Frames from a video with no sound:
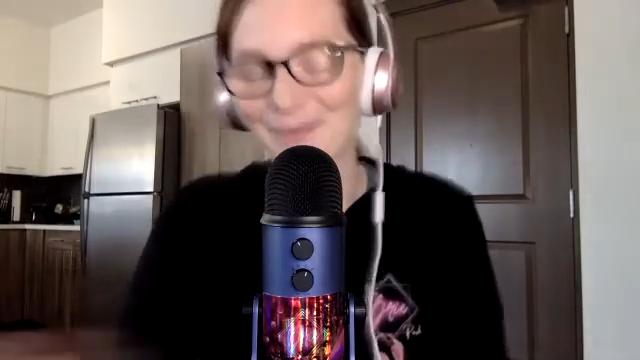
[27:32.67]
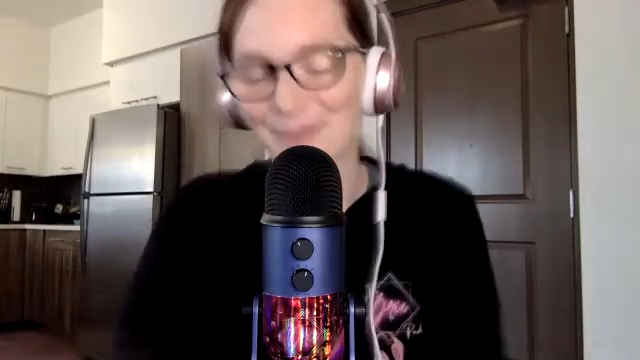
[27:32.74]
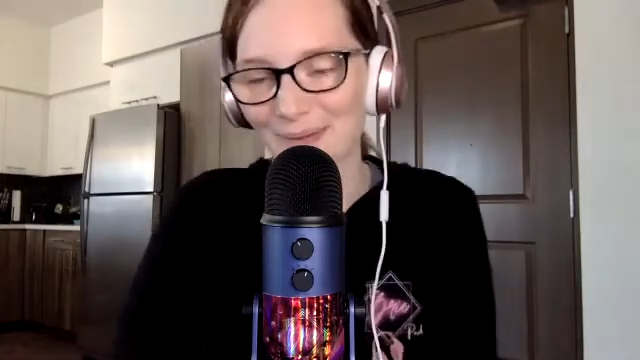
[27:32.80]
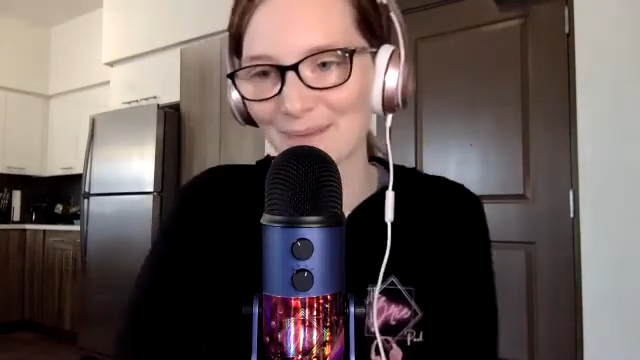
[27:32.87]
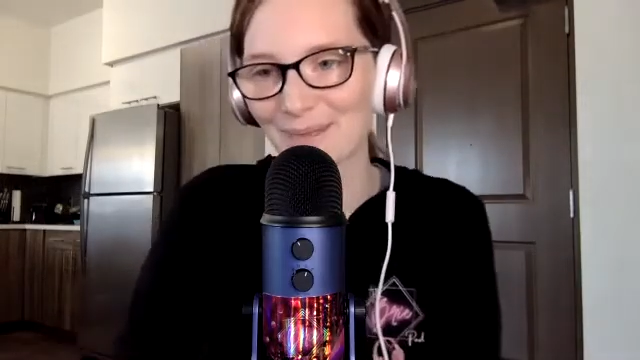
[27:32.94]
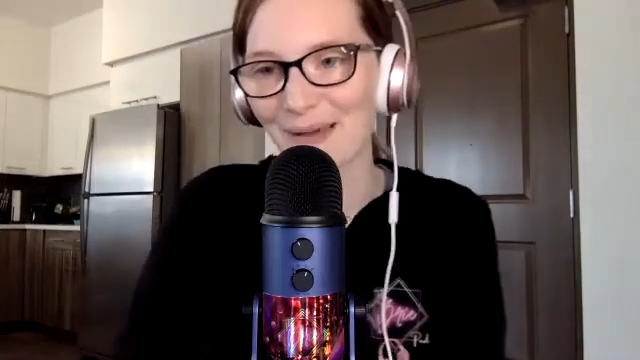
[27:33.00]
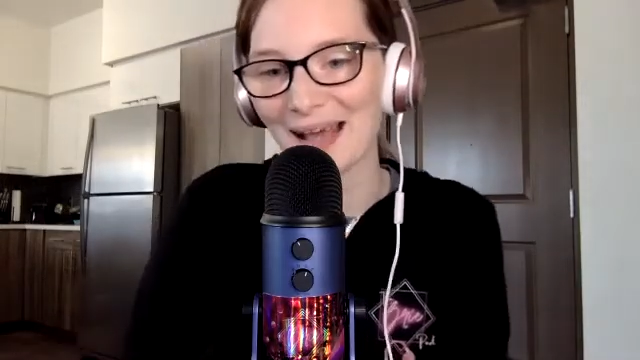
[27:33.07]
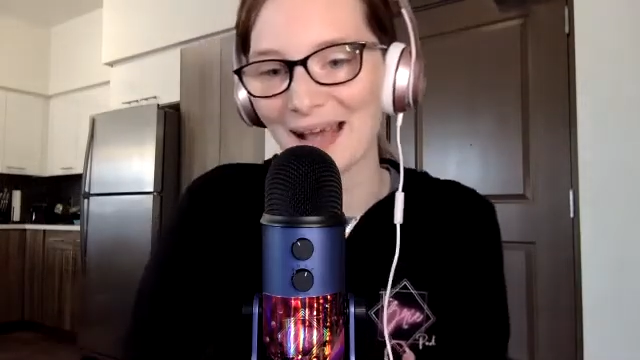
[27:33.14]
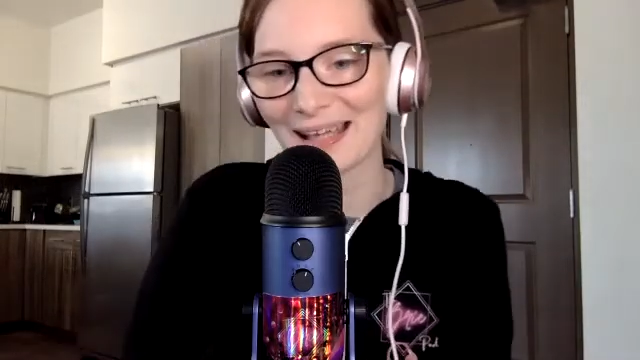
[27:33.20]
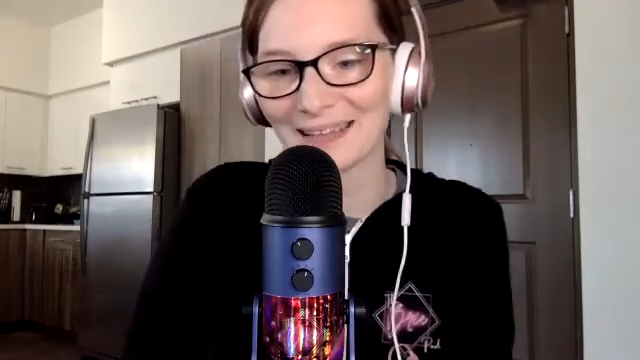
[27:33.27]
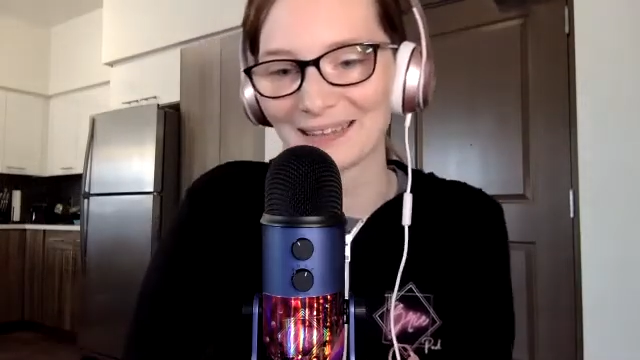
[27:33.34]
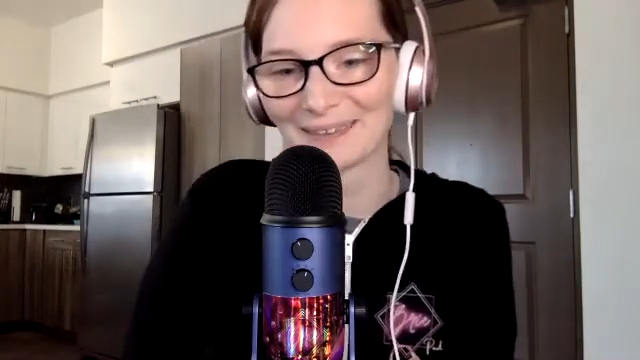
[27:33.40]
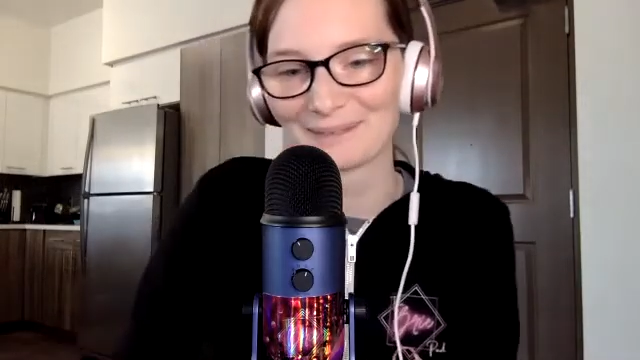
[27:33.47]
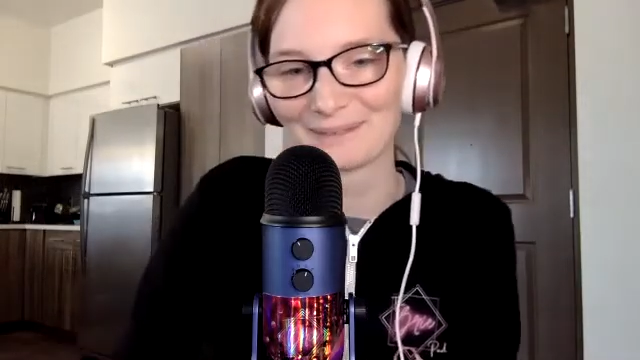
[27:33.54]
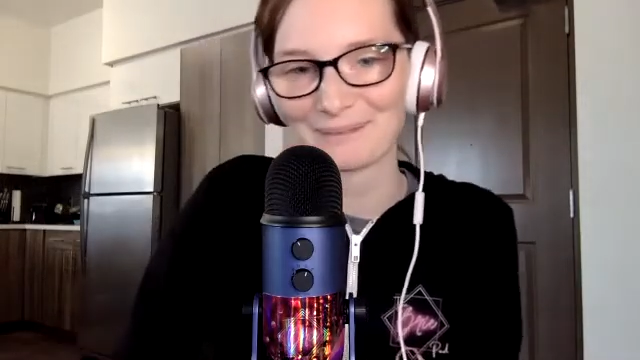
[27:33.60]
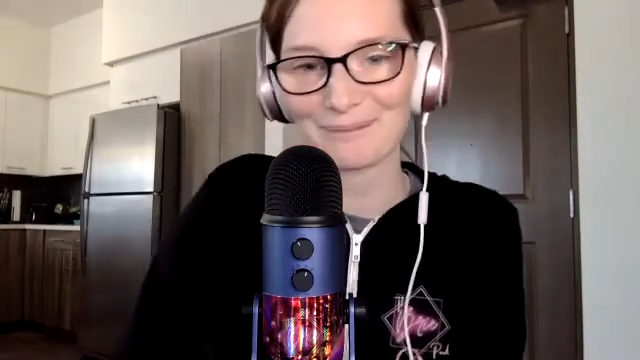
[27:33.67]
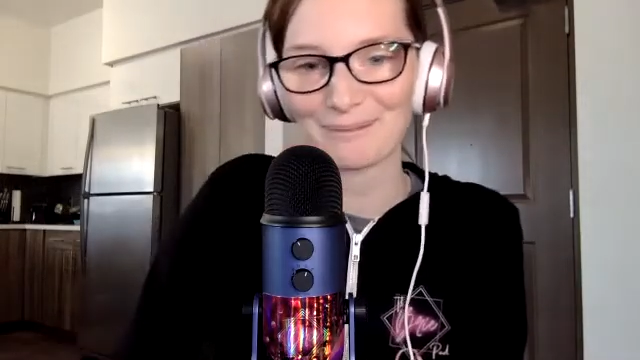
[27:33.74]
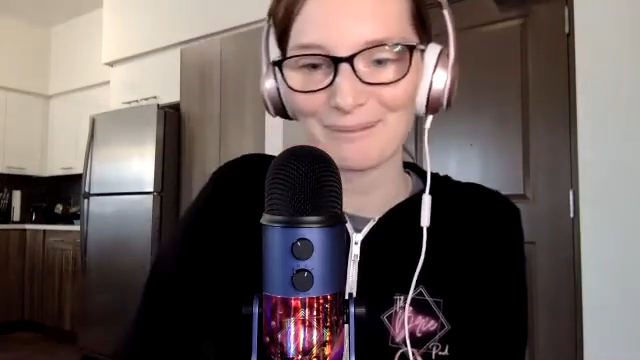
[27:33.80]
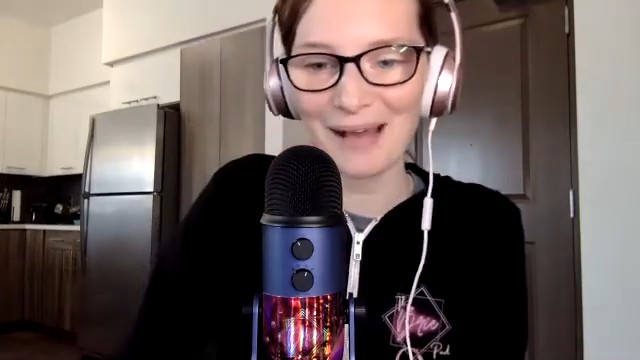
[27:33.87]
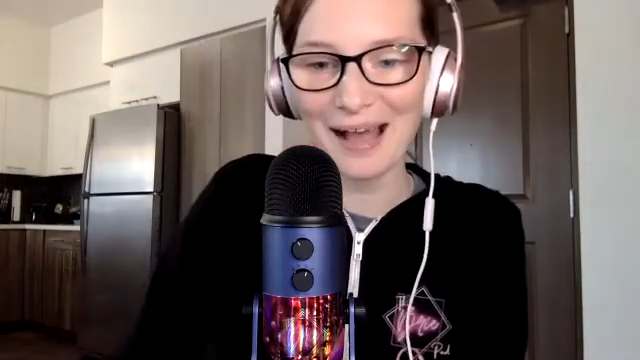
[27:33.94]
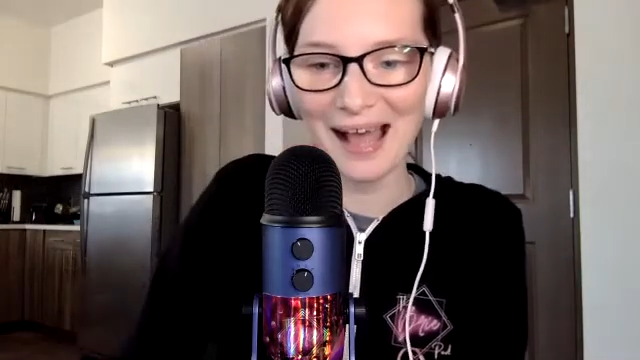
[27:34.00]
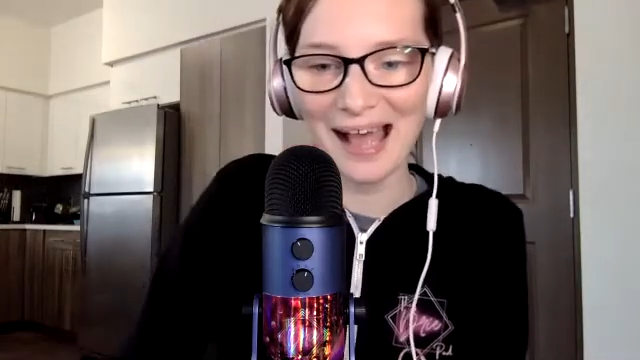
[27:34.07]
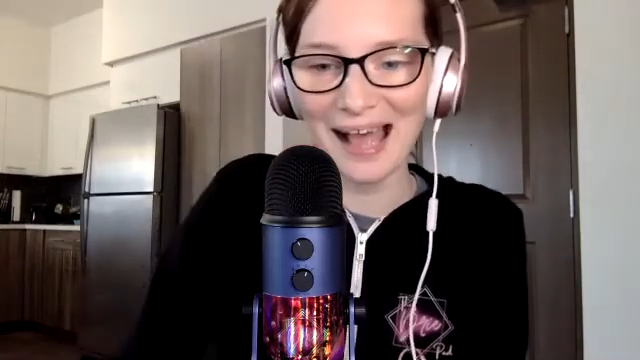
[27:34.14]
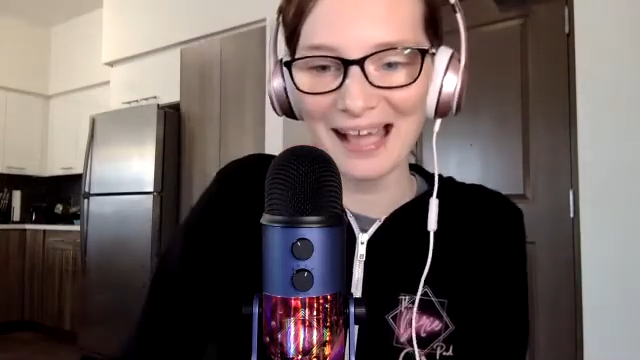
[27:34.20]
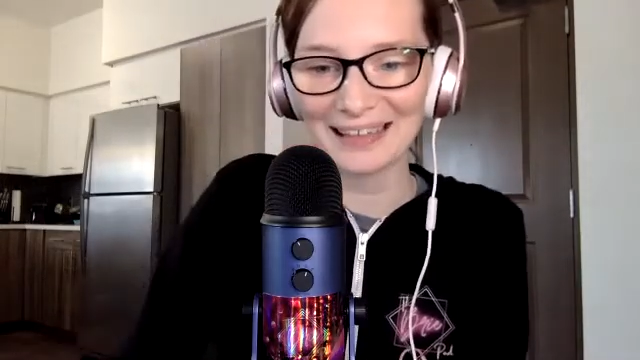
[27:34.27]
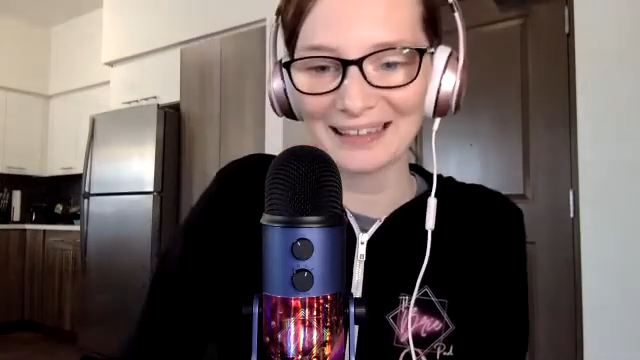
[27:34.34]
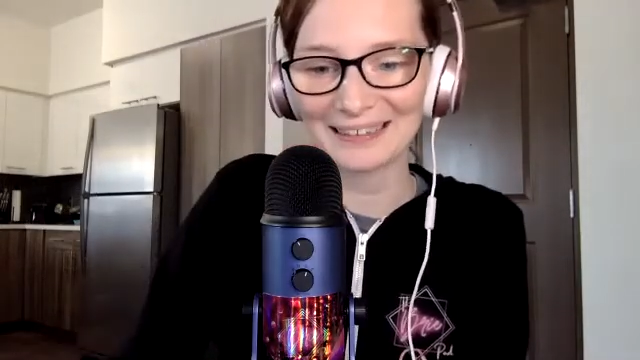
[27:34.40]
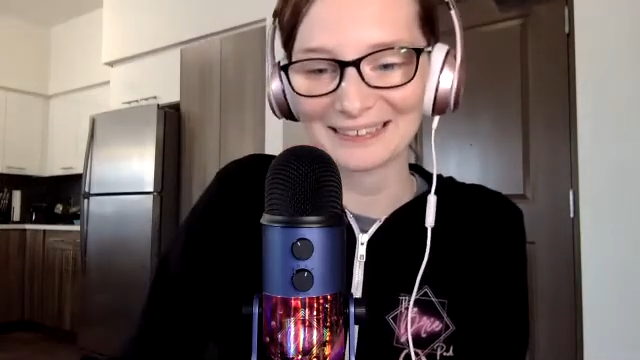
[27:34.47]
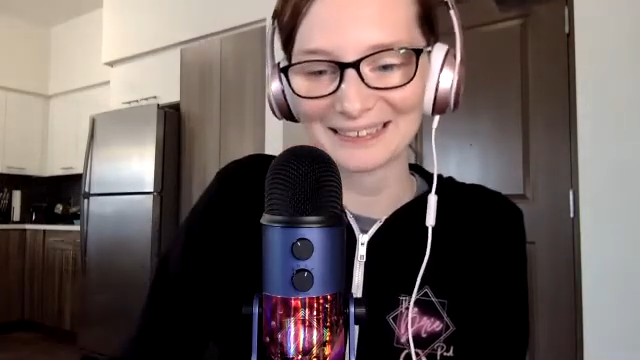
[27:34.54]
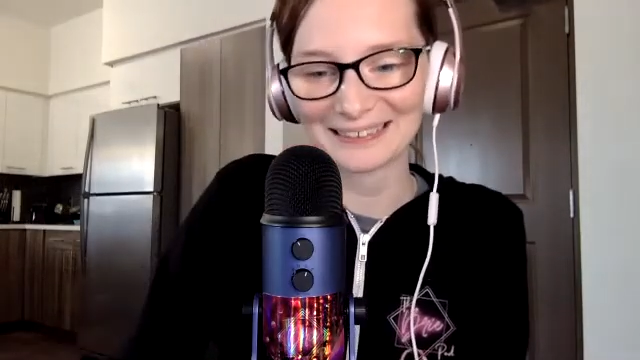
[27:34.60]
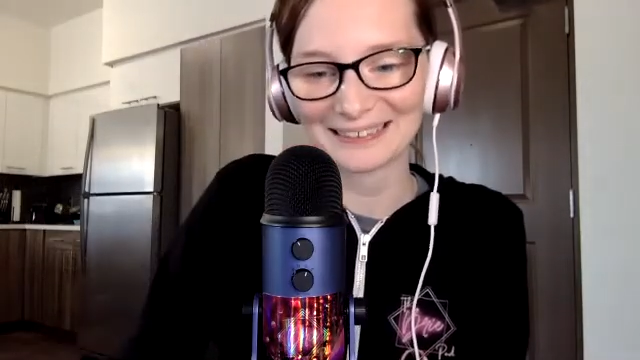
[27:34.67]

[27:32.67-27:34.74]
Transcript: Brie Pod. Bye.